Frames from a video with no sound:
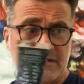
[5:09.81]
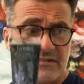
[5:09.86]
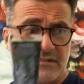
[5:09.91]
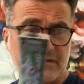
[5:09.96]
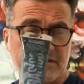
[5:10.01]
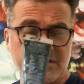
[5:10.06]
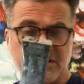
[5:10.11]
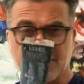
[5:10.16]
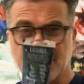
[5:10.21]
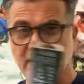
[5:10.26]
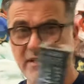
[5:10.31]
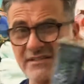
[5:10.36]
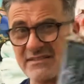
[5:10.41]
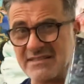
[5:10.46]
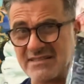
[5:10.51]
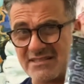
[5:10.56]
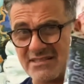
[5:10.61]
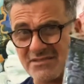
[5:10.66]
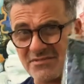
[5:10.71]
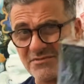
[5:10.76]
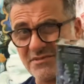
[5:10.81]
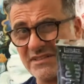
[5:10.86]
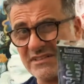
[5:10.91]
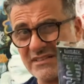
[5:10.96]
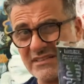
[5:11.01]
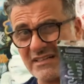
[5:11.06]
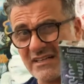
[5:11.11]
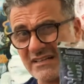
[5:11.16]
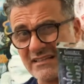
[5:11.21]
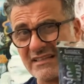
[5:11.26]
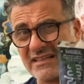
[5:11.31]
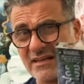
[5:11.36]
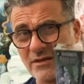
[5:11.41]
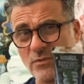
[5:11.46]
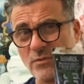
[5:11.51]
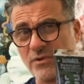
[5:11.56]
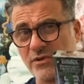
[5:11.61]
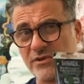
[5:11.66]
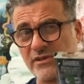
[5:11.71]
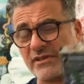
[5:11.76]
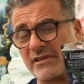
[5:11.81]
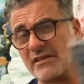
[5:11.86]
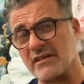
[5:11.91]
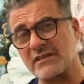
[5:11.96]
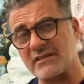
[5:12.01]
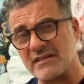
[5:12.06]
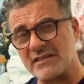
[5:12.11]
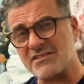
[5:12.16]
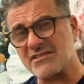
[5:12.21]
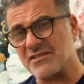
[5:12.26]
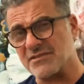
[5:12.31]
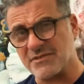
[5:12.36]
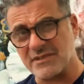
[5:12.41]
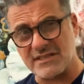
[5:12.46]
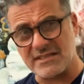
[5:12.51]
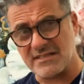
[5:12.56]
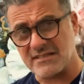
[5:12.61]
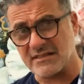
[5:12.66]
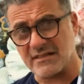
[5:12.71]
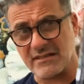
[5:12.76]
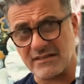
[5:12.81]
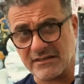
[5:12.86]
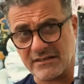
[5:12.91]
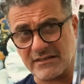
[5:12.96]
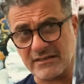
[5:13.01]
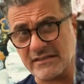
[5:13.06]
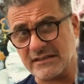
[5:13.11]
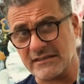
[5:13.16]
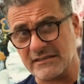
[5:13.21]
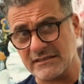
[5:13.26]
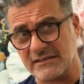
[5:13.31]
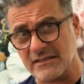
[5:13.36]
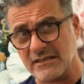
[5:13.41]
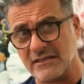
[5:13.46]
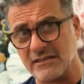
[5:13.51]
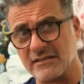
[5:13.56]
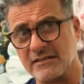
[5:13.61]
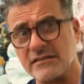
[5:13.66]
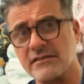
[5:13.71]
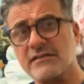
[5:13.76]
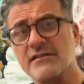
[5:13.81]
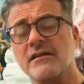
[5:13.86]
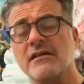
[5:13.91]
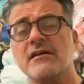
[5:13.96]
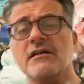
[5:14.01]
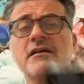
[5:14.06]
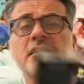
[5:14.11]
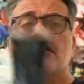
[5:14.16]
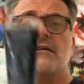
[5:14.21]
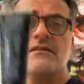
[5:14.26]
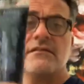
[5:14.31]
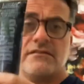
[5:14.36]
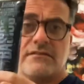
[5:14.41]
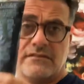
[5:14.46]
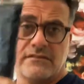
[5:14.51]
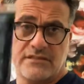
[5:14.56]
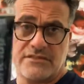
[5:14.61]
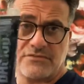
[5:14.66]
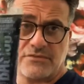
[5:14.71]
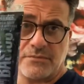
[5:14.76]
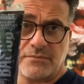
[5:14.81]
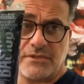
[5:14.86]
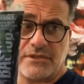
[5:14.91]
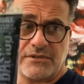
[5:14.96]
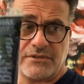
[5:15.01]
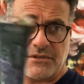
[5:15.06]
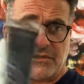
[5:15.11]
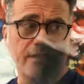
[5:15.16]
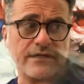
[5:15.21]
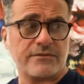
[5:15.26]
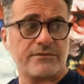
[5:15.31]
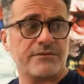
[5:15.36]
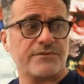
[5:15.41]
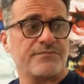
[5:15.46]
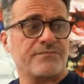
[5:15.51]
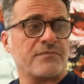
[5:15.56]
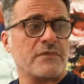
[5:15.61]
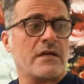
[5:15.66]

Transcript: So sometimes it's really not that worth it unless you're really stuck and you need a color. This will bail you out.